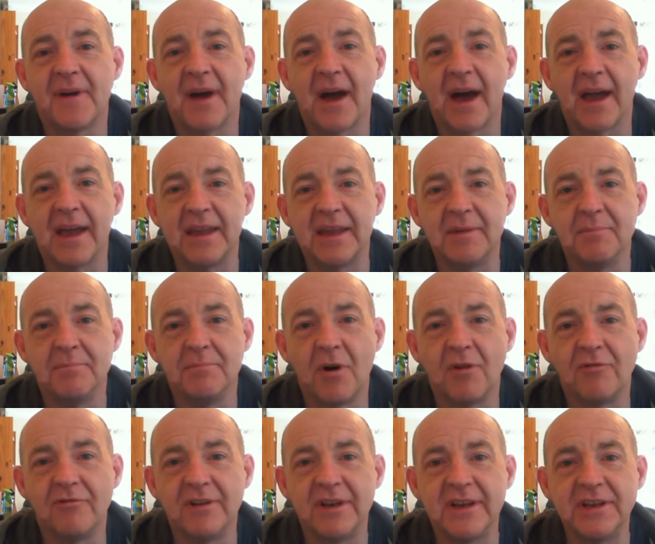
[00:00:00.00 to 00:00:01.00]
a
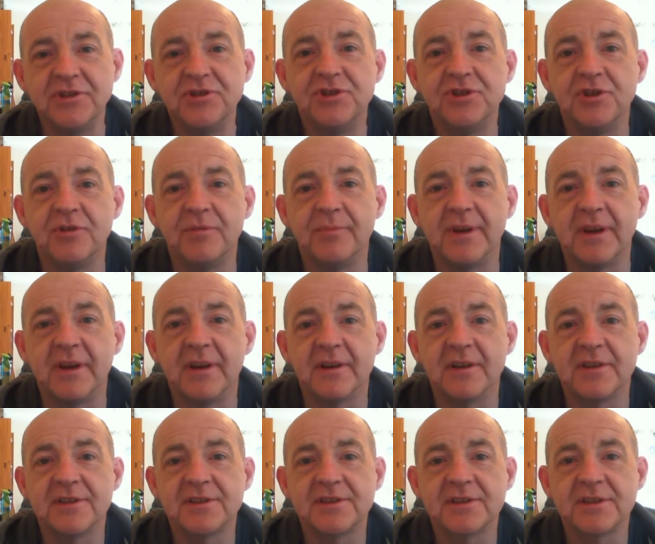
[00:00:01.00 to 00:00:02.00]
morally
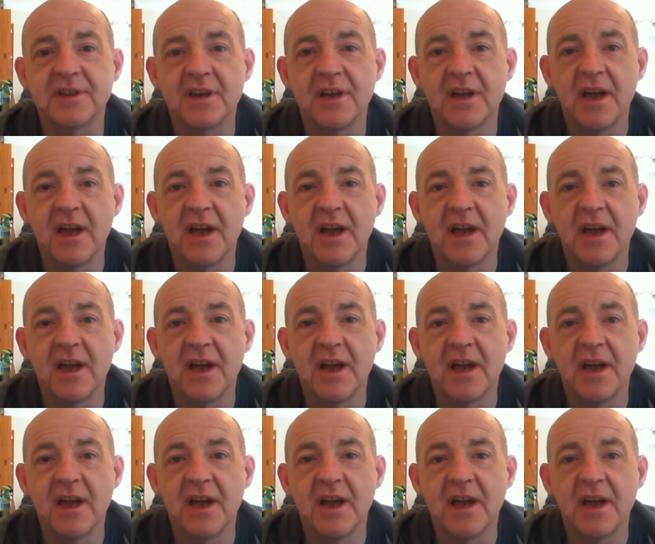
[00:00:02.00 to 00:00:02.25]
dubious,